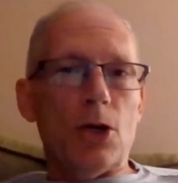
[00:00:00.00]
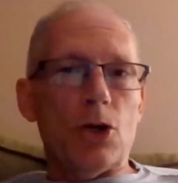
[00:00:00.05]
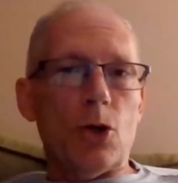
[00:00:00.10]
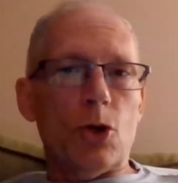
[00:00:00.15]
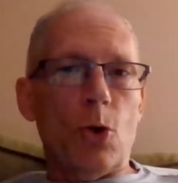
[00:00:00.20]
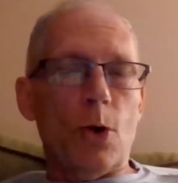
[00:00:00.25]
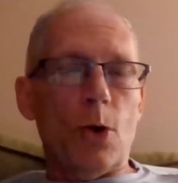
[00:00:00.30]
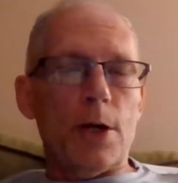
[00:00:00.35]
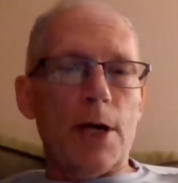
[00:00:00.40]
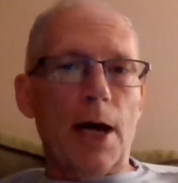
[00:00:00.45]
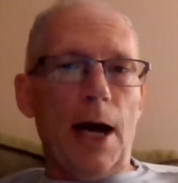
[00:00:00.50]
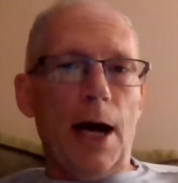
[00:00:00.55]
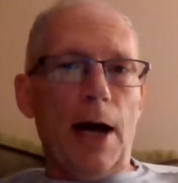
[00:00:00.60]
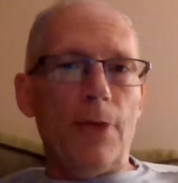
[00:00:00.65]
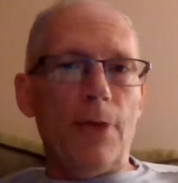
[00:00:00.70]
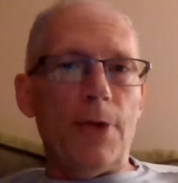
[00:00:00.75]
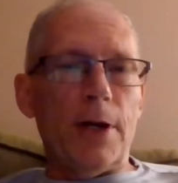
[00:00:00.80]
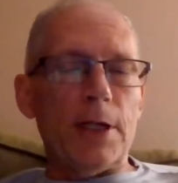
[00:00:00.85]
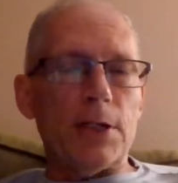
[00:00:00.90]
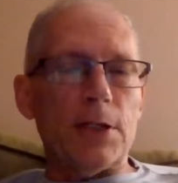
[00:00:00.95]
toward
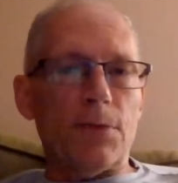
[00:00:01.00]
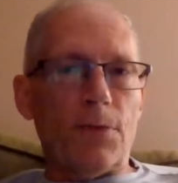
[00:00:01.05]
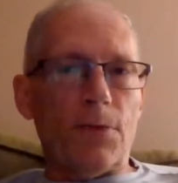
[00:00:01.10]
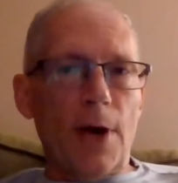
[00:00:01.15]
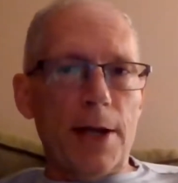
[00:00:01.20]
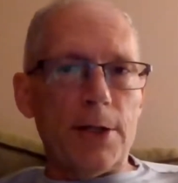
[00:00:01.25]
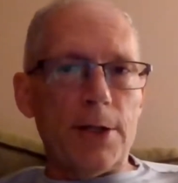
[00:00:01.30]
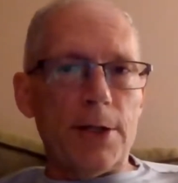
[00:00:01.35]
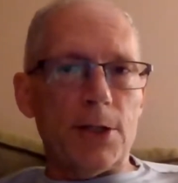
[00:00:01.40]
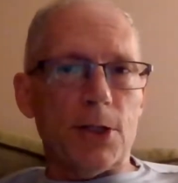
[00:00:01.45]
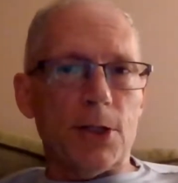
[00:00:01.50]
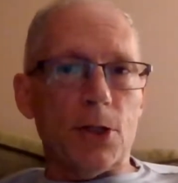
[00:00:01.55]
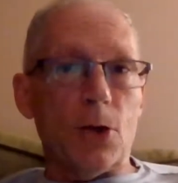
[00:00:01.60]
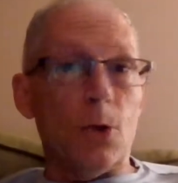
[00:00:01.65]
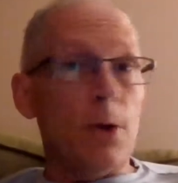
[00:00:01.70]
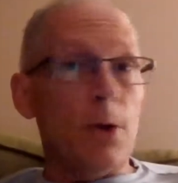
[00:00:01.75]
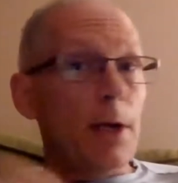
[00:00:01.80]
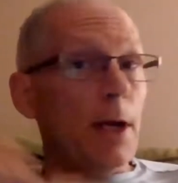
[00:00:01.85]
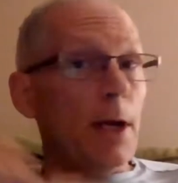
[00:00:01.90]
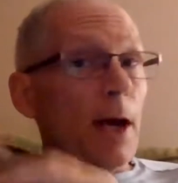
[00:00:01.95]
God that his friends
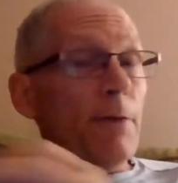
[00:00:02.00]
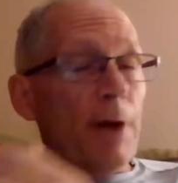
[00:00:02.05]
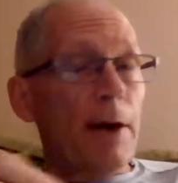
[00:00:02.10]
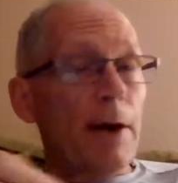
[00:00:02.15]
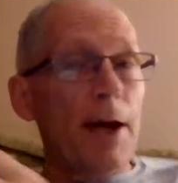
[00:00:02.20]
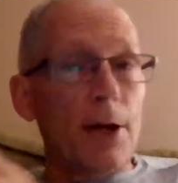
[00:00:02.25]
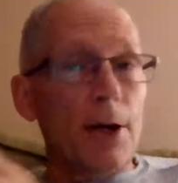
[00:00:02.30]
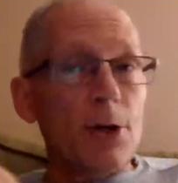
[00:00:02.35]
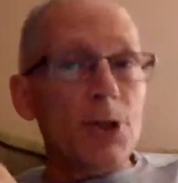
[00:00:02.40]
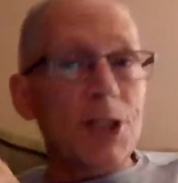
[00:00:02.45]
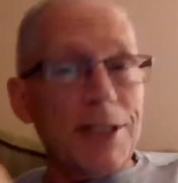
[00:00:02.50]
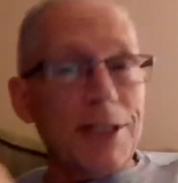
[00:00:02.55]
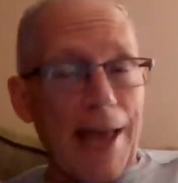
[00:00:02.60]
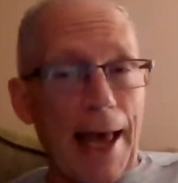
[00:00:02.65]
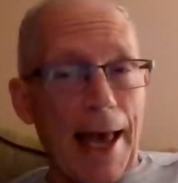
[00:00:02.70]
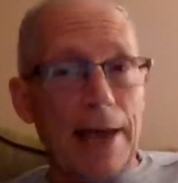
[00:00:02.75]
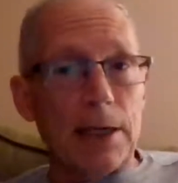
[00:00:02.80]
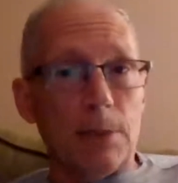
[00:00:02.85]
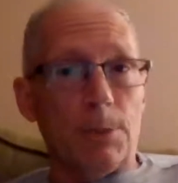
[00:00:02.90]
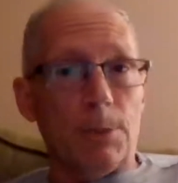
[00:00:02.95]
do. A very
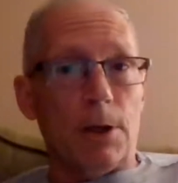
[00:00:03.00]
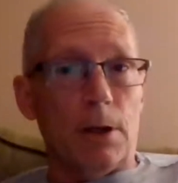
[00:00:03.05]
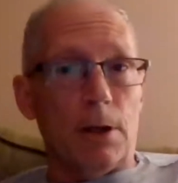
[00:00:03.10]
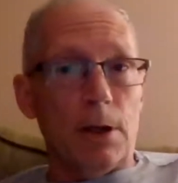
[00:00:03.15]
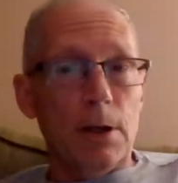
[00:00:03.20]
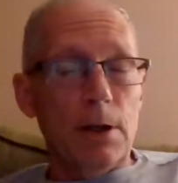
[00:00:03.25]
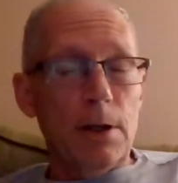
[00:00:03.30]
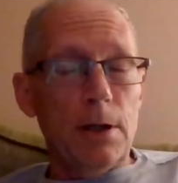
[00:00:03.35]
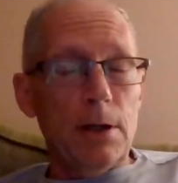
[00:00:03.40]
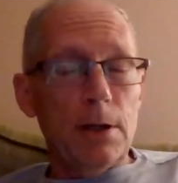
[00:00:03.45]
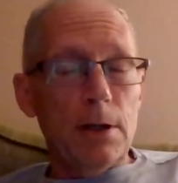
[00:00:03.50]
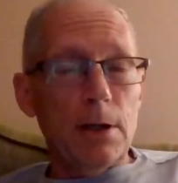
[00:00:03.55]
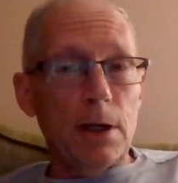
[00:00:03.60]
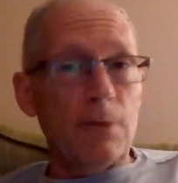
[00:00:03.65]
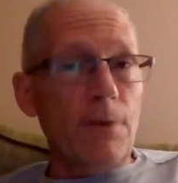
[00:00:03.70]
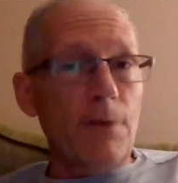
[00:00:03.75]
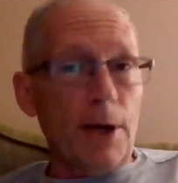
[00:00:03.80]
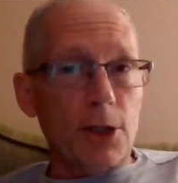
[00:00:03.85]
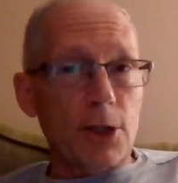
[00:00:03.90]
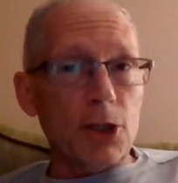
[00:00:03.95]
understandable
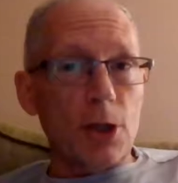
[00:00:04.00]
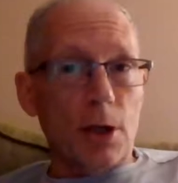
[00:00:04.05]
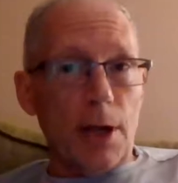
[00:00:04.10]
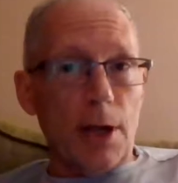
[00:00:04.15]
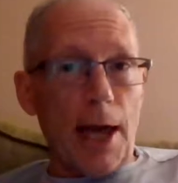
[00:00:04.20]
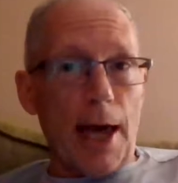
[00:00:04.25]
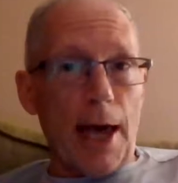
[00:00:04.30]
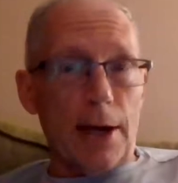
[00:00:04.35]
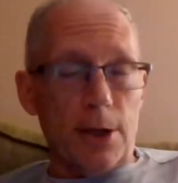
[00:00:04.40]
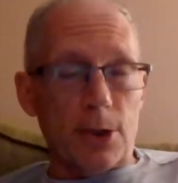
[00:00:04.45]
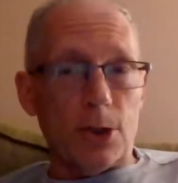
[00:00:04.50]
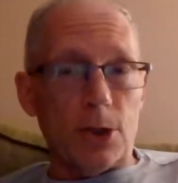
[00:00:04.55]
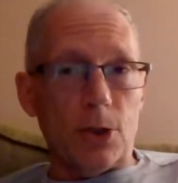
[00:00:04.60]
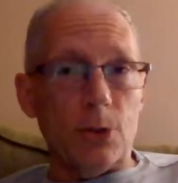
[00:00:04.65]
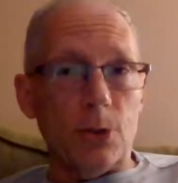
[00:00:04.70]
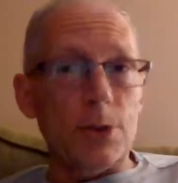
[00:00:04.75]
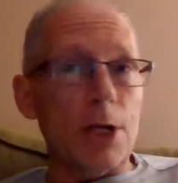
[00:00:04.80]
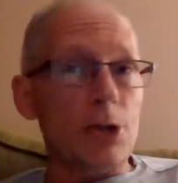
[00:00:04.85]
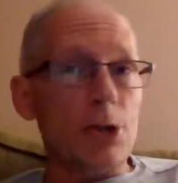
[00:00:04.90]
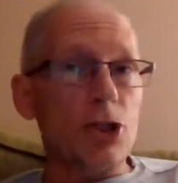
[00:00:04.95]
conventional
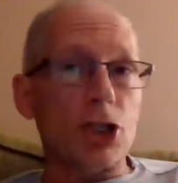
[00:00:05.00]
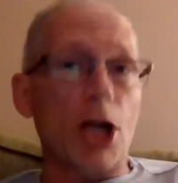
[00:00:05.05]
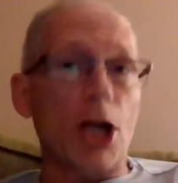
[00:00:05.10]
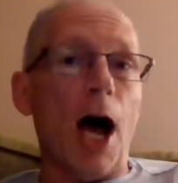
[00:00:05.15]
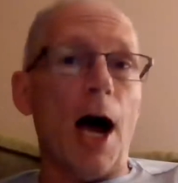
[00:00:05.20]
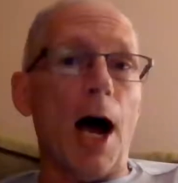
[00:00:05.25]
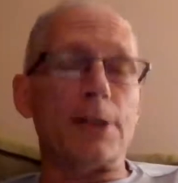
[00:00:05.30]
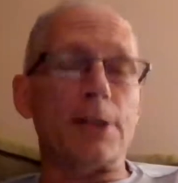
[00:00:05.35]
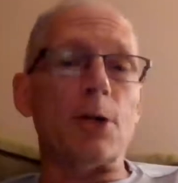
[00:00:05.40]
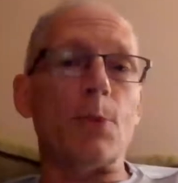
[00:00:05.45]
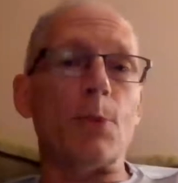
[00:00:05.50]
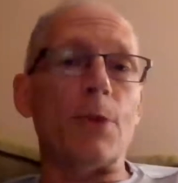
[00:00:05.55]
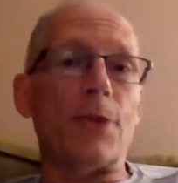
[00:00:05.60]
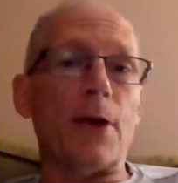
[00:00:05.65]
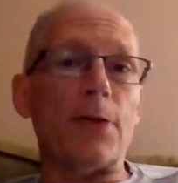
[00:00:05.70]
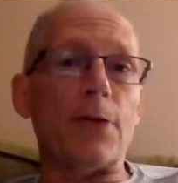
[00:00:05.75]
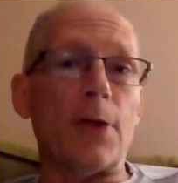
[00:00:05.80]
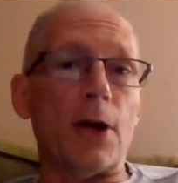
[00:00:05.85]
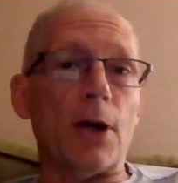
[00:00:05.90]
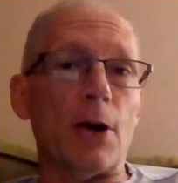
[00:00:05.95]
attitude. They're shocked at what
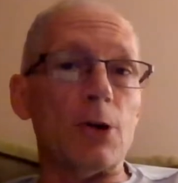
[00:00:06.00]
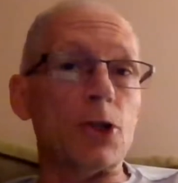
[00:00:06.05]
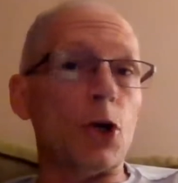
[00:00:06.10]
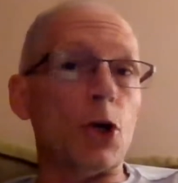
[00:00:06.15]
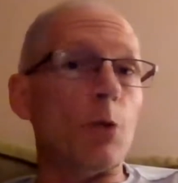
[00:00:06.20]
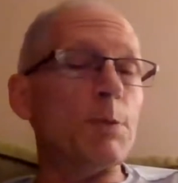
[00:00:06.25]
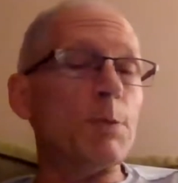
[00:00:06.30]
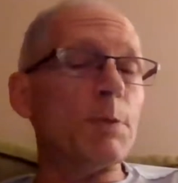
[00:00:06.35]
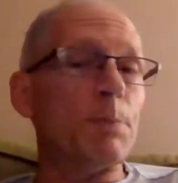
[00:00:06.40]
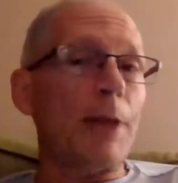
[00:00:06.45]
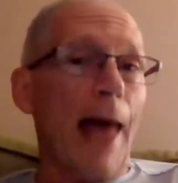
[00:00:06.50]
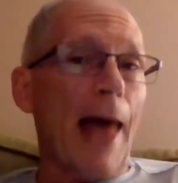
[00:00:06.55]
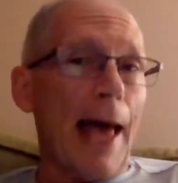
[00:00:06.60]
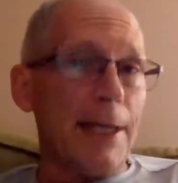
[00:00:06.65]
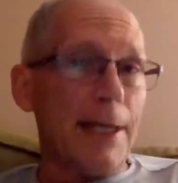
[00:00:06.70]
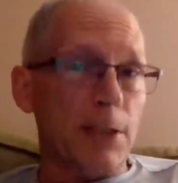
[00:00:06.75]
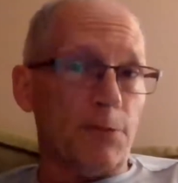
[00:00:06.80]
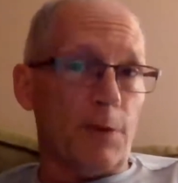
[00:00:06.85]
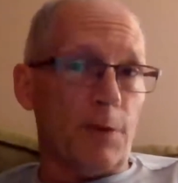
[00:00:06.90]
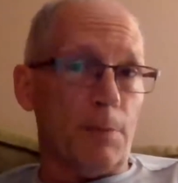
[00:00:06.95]
they think are Job's
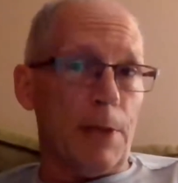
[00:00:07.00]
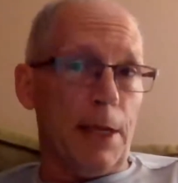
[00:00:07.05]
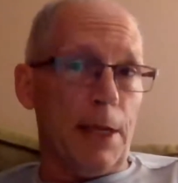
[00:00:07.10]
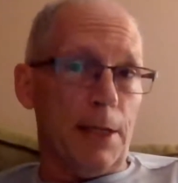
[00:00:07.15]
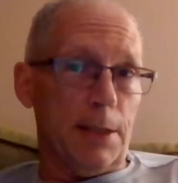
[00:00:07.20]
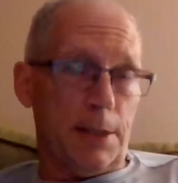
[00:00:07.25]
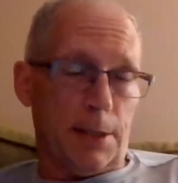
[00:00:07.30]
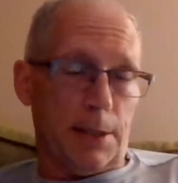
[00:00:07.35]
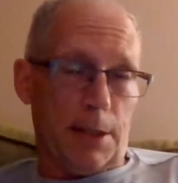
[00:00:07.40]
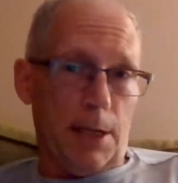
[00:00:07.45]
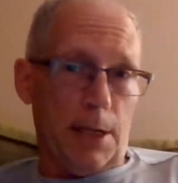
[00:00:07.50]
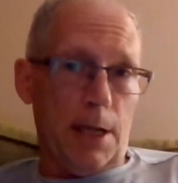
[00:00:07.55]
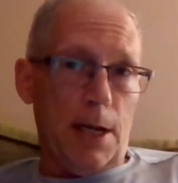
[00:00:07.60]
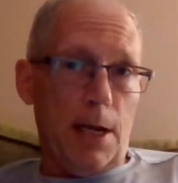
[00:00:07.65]
blasphemies.